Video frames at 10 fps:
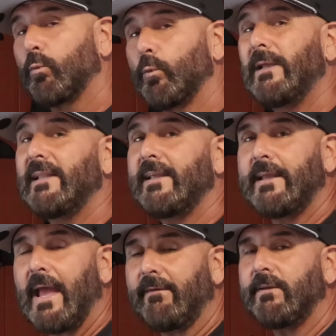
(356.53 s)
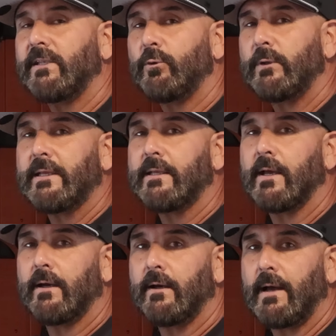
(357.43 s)
really heavy duty,
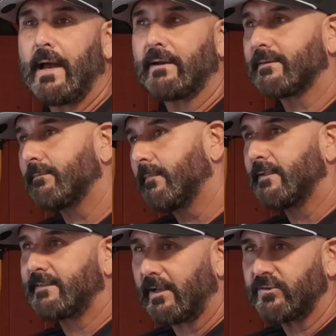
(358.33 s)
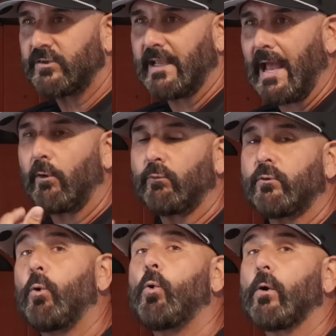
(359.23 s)
it's actually
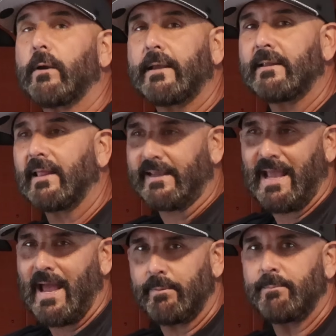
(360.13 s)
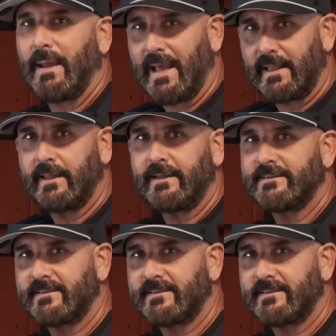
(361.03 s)
outdoor like cabin paneling and